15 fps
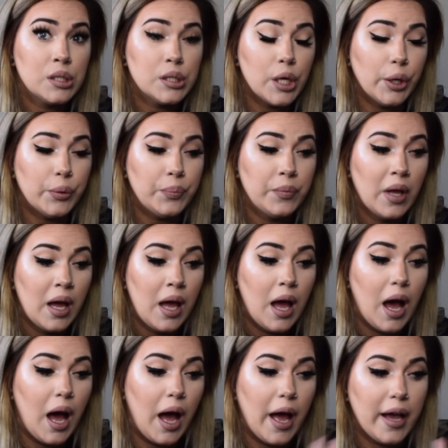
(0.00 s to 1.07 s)
So
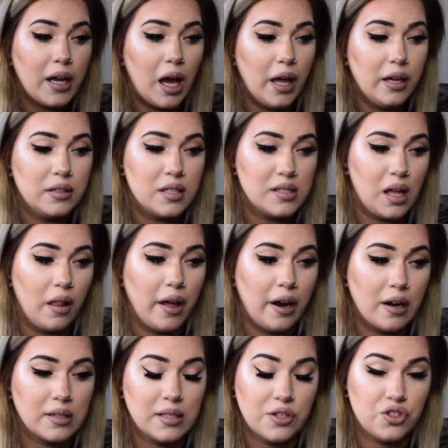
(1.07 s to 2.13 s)
I got into Zala
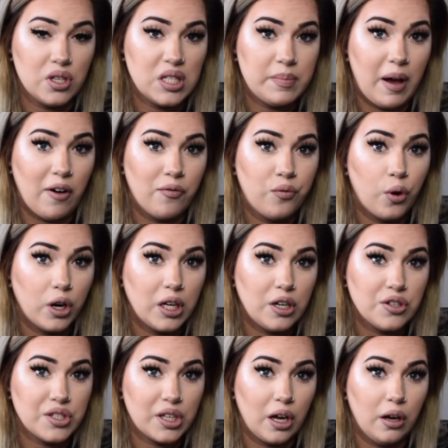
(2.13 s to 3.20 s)
hair extensions about 4
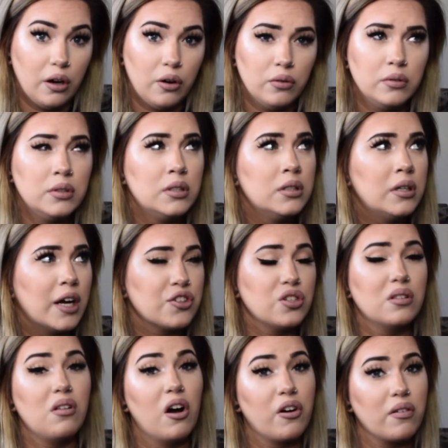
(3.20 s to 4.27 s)
years ago,
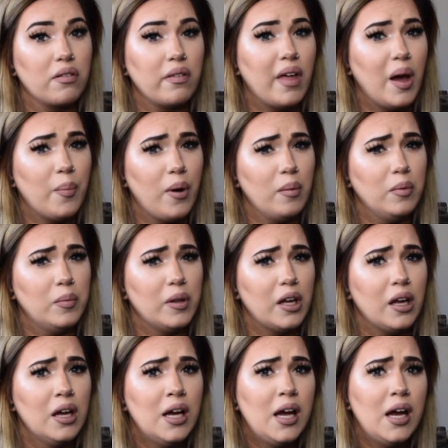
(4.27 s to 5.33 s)
actually longer than that
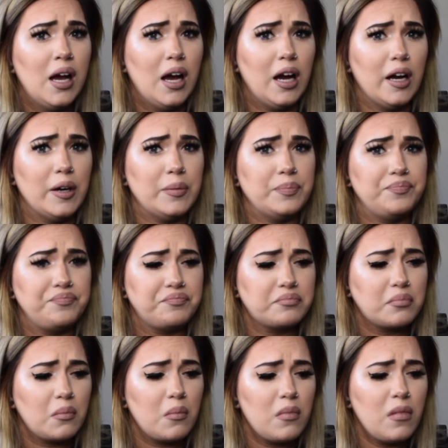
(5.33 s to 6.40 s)
probably. I
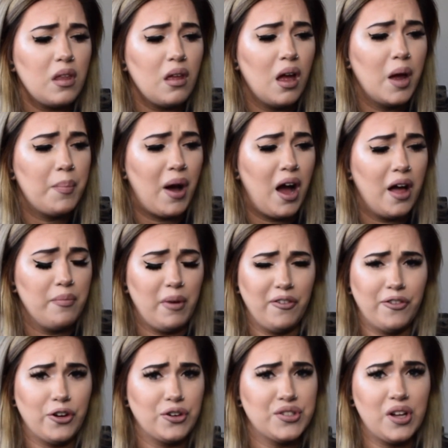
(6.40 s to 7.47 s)
bought my
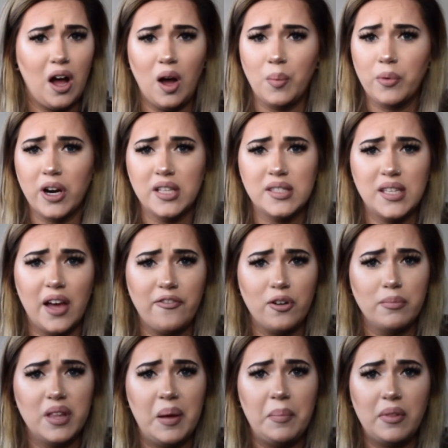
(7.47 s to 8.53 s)
first ombre set
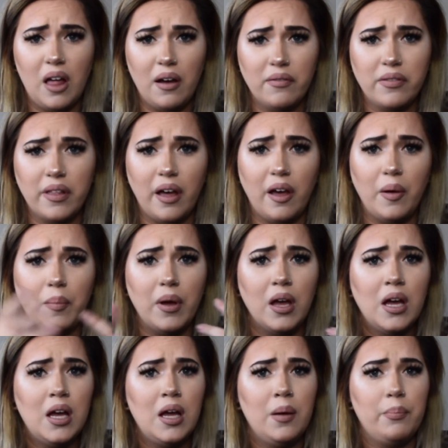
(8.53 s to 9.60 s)
from them, love them.
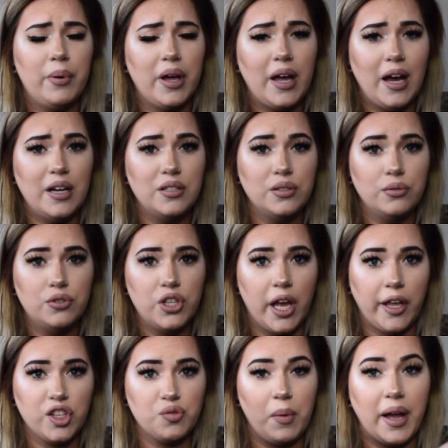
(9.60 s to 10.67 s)
But I do
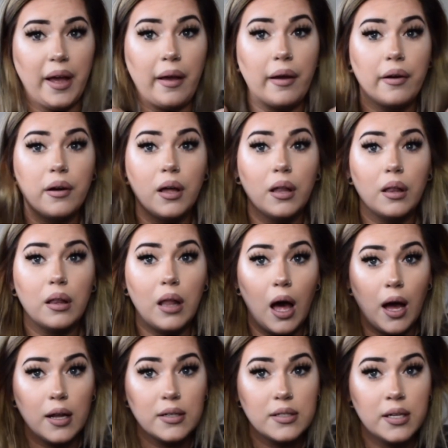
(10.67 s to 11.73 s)
change my hair a
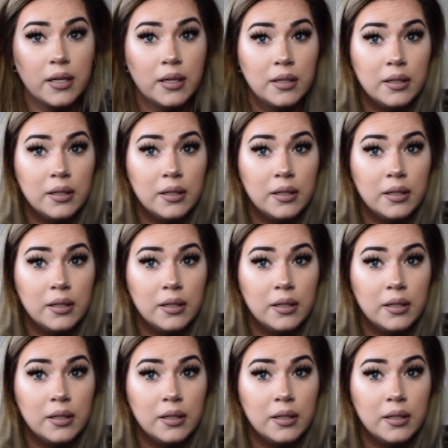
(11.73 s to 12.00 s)
lot.